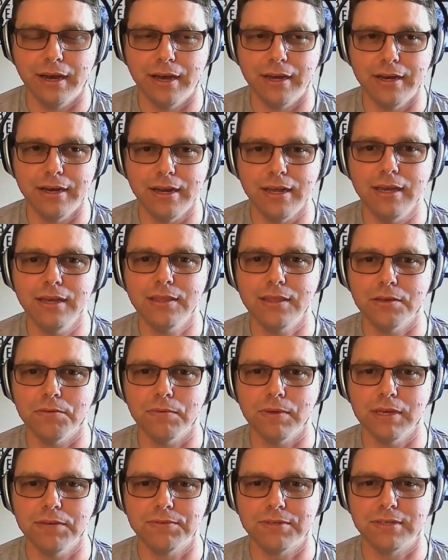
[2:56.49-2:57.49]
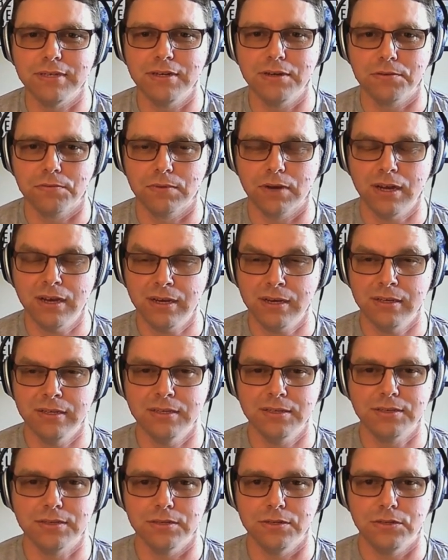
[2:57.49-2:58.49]
a need that we have seen
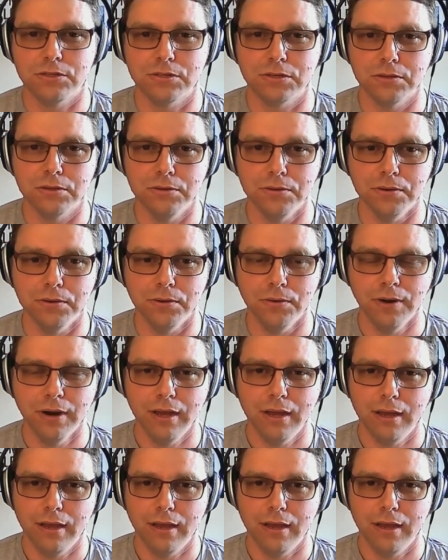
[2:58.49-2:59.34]
arise to